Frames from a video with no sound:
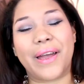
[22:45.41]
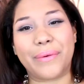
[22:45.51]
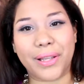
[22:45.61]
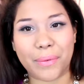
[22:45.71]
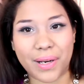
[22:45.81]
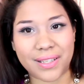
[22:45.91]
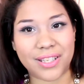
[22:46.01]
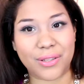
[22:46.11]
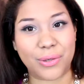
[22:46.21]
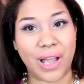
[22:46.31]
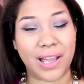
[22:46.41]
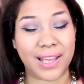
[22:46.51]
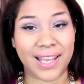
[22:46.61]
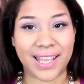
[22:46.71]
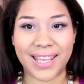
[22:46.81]
I really wanted to
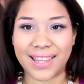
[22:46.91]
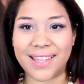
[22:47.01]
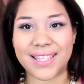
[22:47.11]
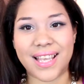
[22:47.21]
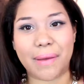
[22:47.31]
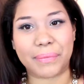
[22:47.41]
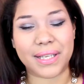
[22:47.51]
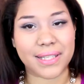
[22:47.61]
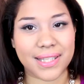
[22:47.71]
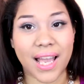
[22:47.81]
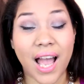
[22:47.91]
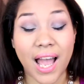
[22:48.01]
get this Empties